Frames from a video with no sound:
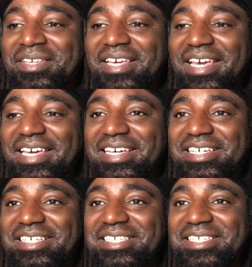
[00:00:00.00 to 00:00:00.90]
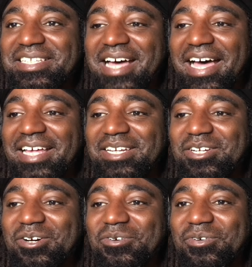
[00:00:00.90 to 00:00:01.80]
is not
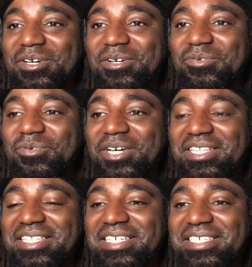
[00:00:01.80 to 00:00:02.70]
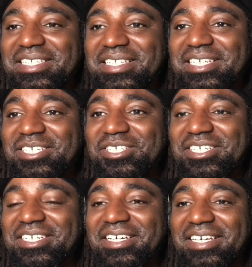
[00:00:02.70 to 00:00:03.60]
knowing what this ninja
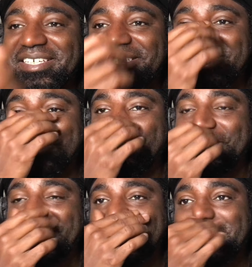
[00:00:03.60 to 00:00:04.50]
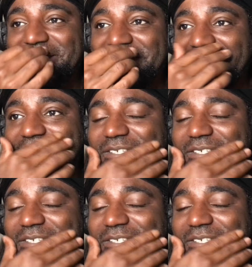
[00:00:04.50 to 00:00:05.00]
is freaking saying.